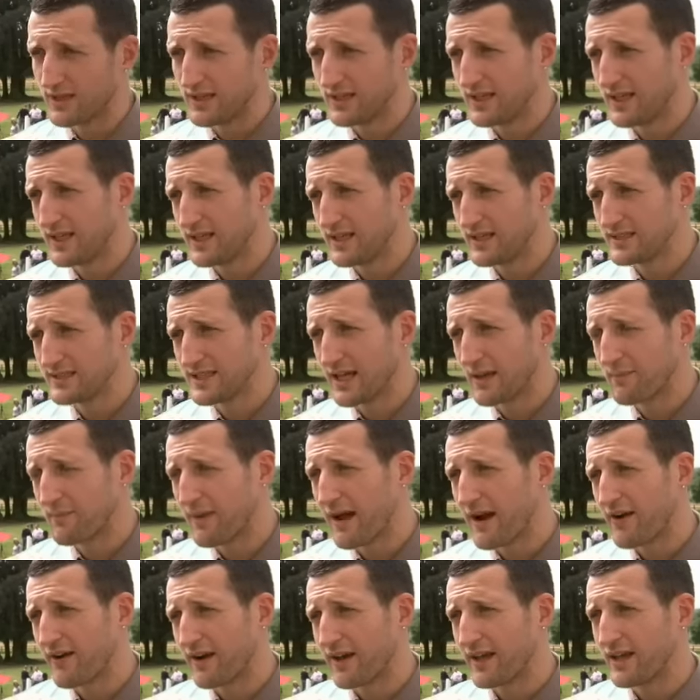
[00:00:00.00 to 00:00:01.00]
and his dad,
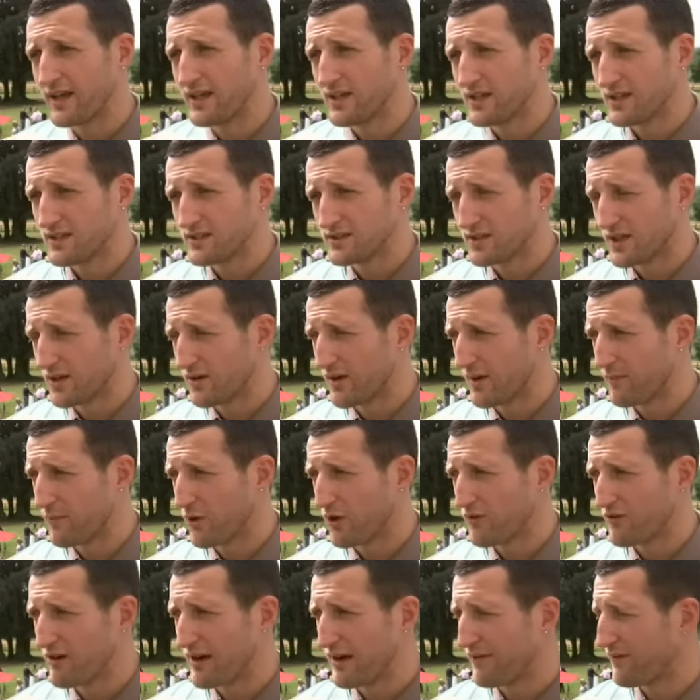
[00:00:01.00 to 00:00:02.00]
Barry. So I'm
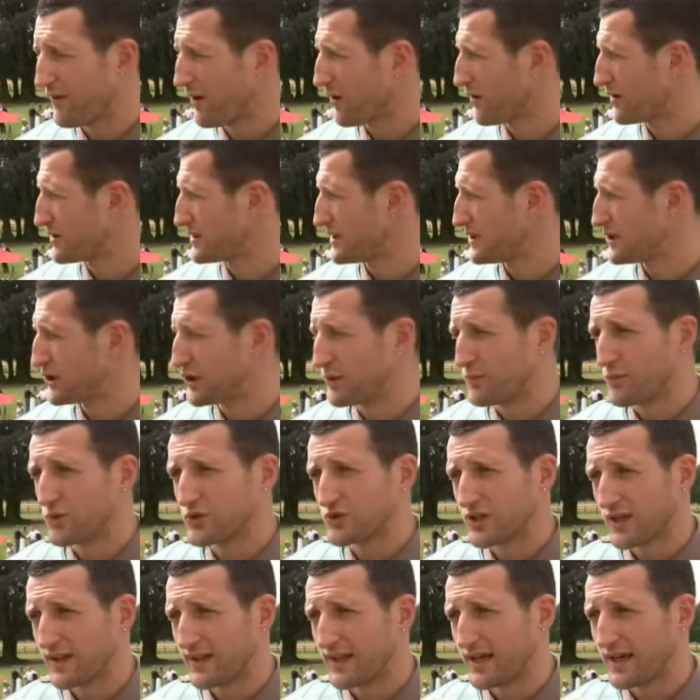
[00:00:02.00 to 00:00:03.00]
not really focusing too
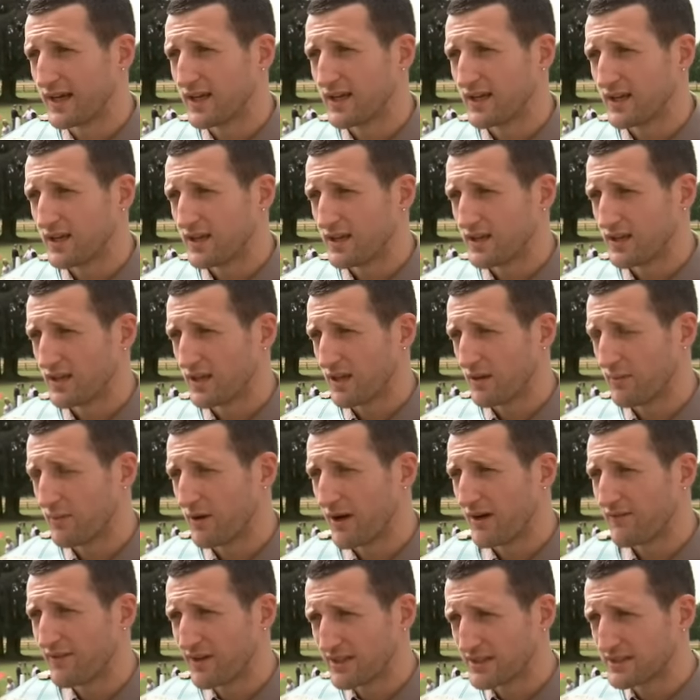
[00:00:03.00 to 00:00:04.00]
much on that, you know, but
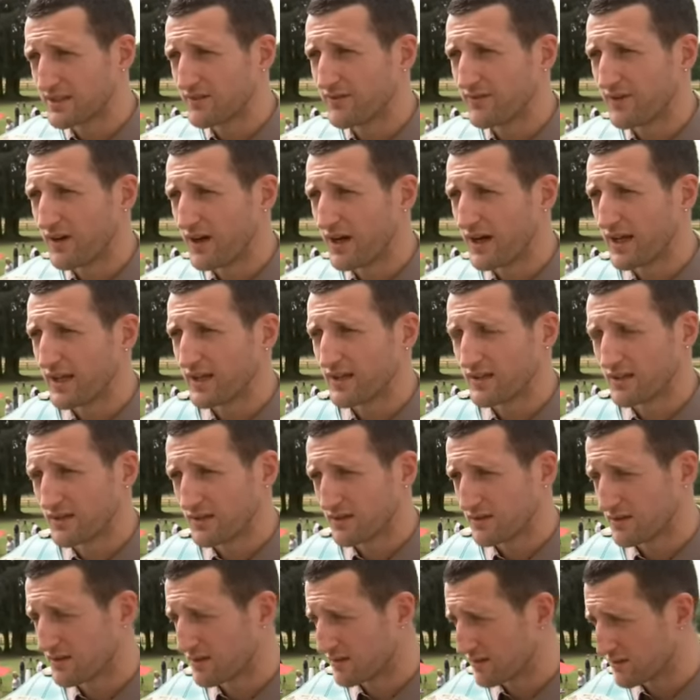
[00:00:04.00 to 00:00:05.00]
I've had to fight
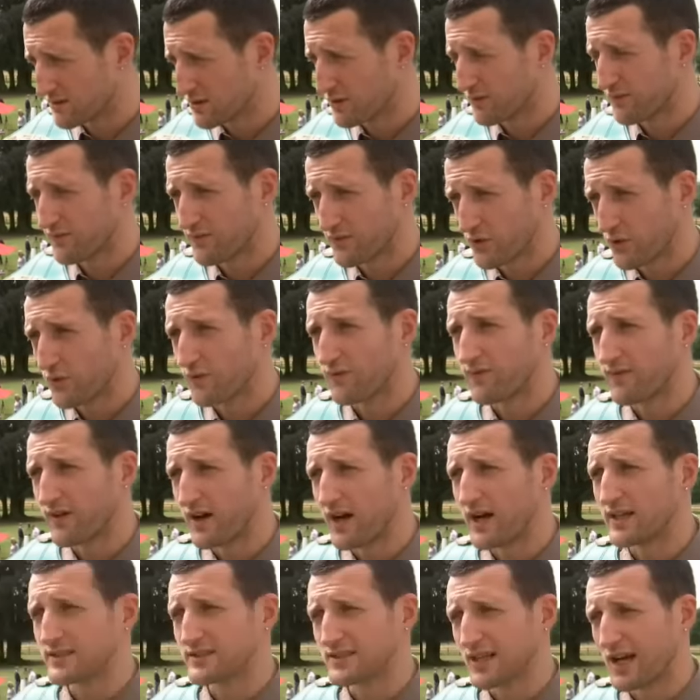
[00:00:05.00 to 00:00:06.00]
tough
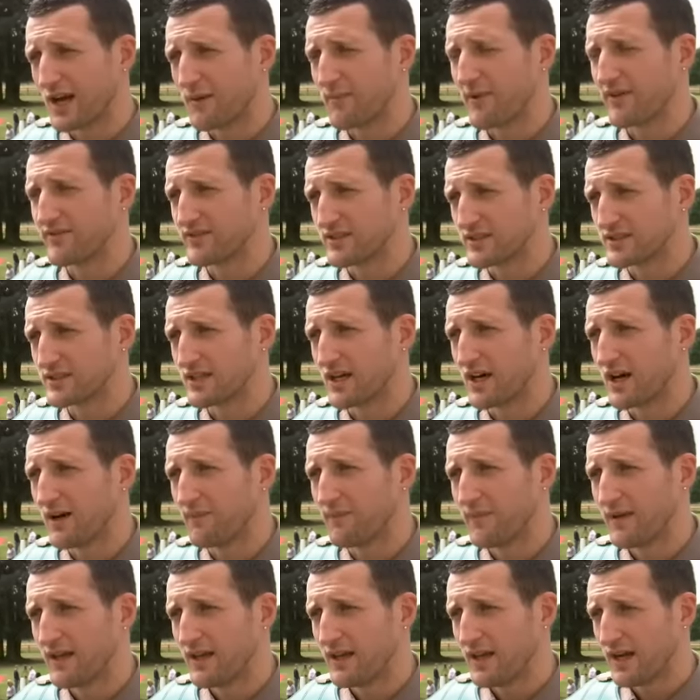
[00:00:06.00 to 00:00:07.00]
fights time after
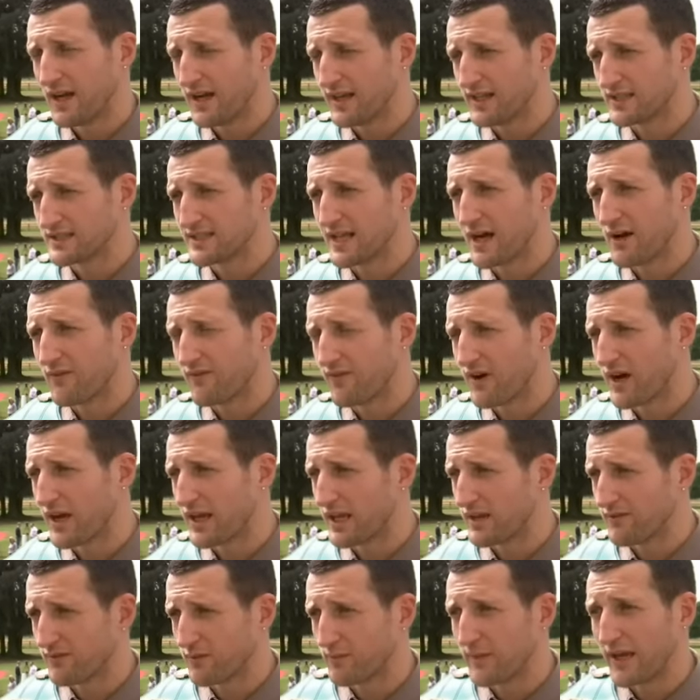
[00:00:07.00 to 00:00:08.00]
time, and it's now
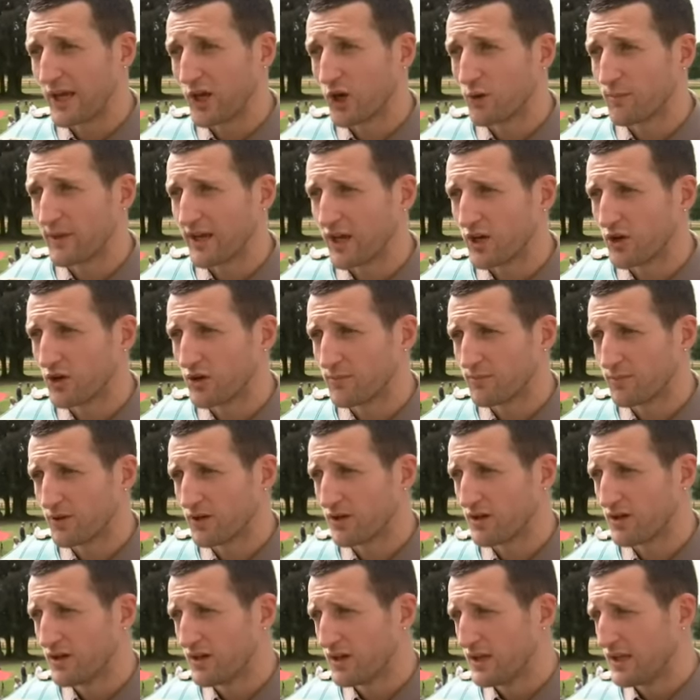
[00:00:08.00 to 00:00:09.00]
finally for me coming good.
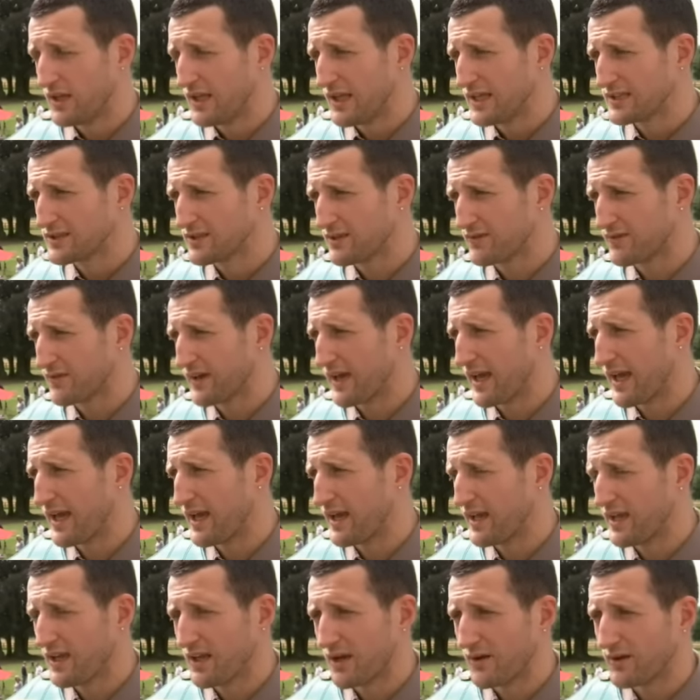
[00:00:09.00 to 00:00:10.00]
But let's not
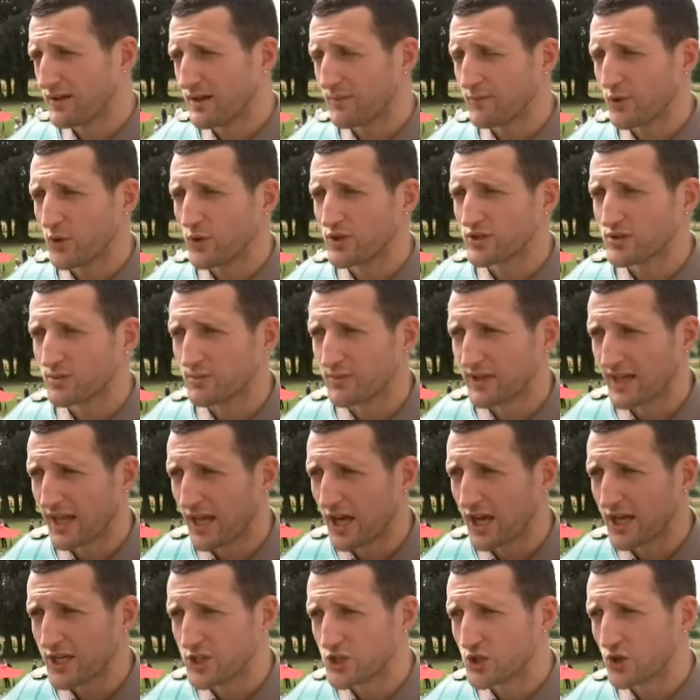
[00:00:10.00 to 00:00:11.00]
forget, you know, I'm doing something
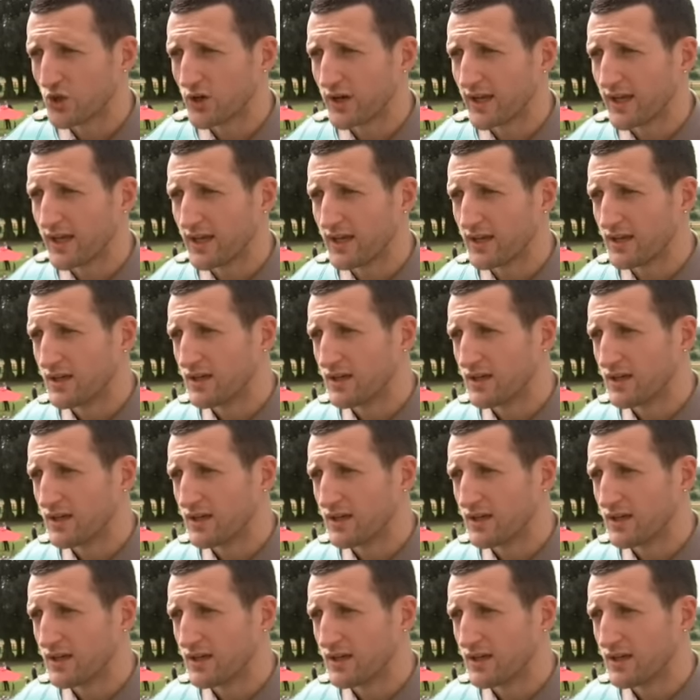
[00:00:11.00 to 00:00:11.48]
I enjoy,